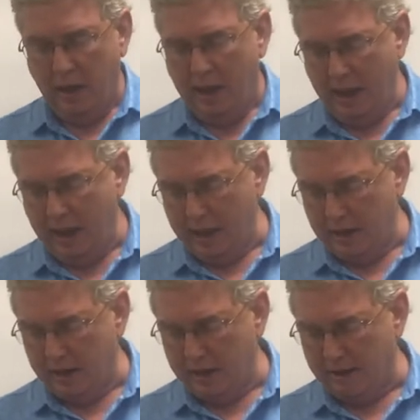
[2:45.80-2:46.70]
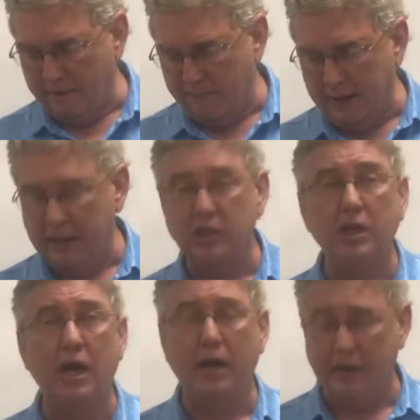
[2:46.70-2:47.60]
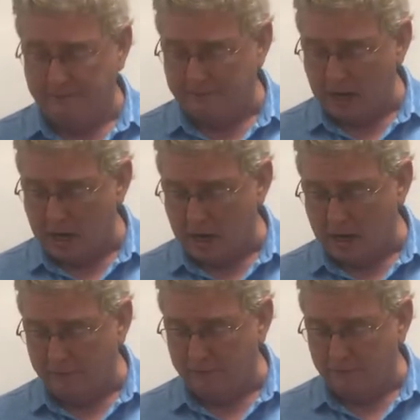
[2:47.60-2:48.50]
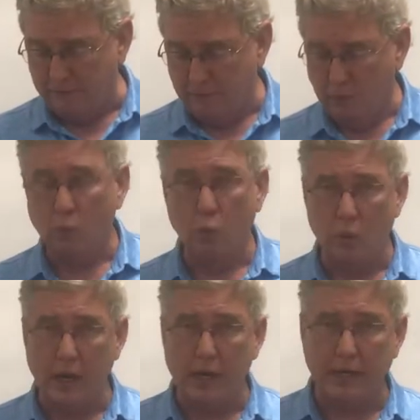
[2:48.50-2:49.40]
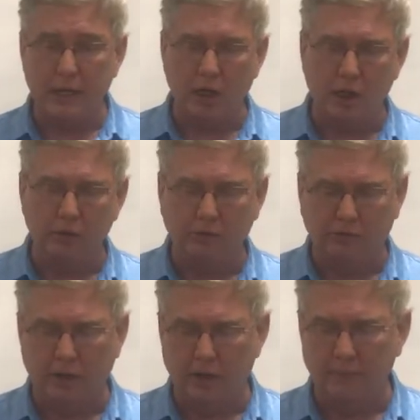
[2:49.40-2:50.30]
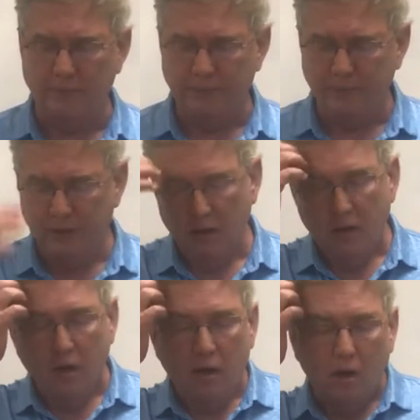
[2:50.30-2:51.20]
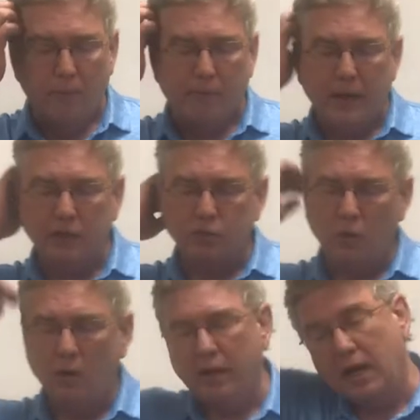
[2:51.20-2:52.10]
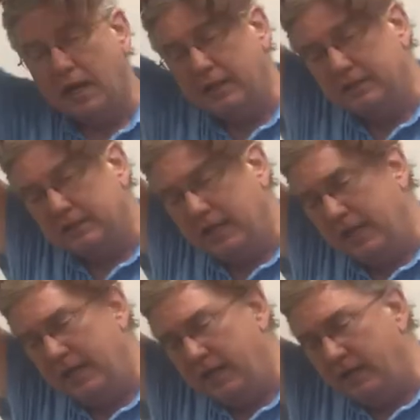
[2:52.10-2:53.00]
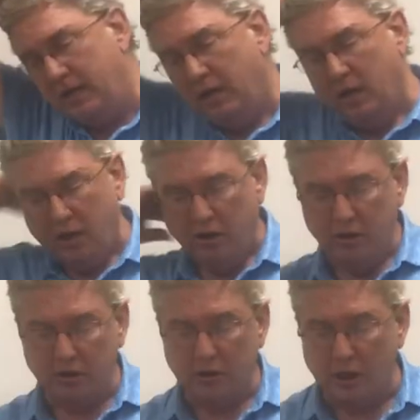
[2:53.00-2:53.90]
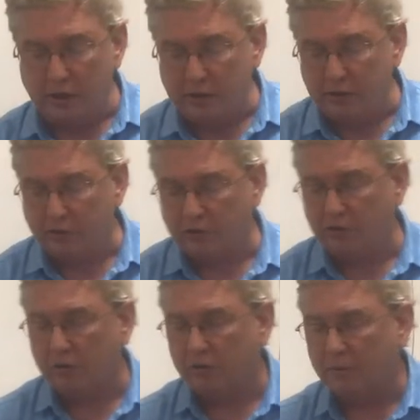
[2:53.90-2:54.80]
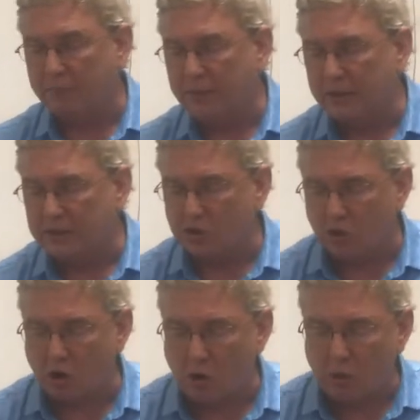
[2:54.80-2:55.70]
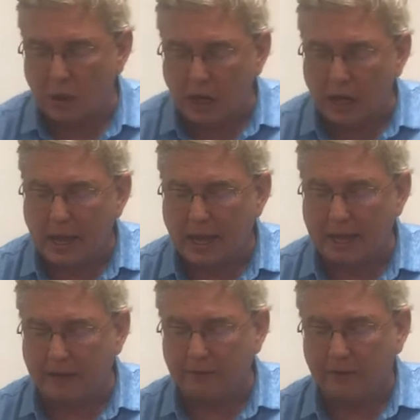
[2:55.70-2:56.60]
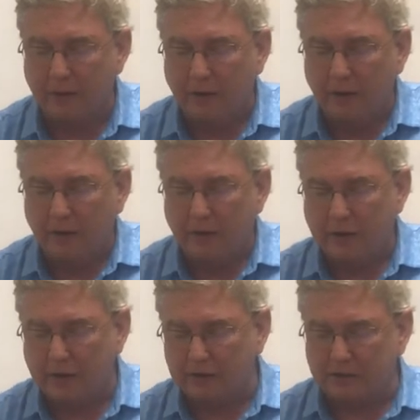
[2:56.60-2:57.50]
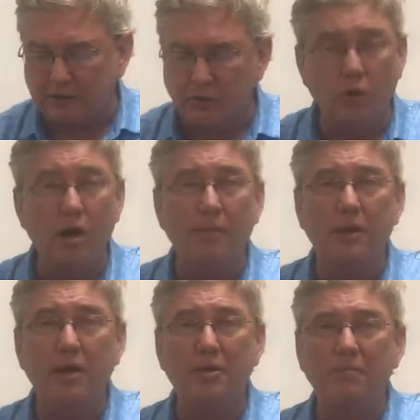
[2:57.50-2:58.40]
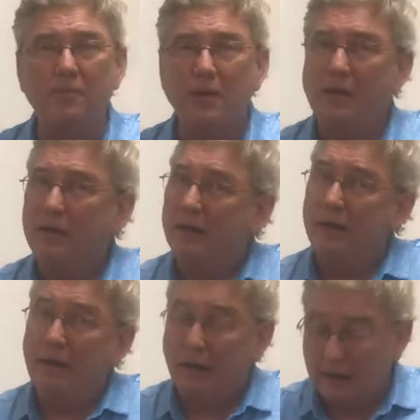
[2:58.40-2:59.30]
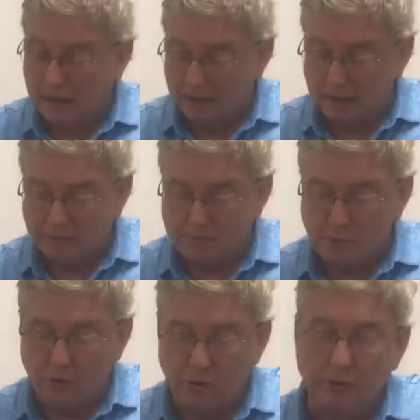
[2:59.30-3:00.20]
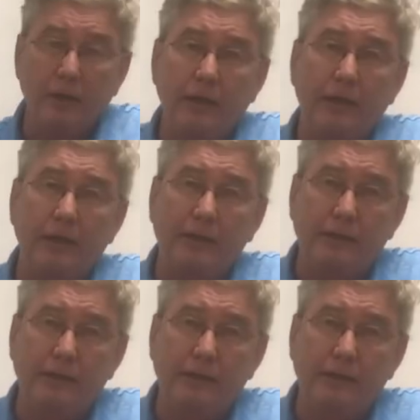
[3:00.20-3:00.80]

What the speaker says: and have page 95 ready also. On page 119, you'll notice the picture on the left. You got two women brutally